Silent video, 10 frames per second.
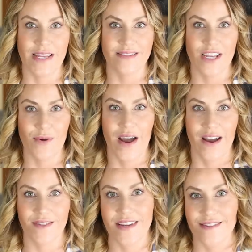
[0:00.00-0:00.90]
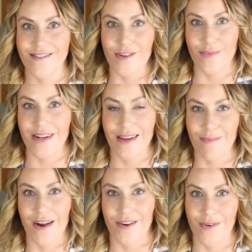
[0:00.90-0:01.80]
means that you have to consume it in
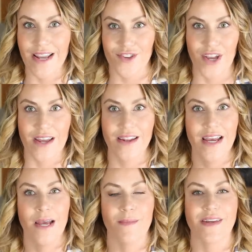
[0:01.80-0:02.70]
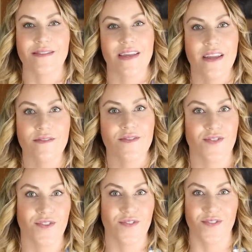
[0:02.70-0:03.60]
moderation because keto
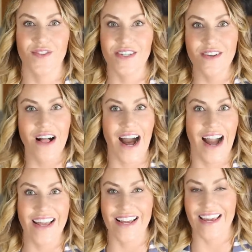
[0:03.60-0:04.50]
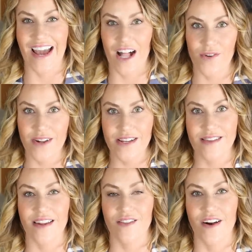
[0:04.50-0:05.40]
desserts are still high in
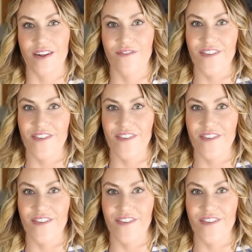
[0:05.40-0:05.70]
calories and a lot of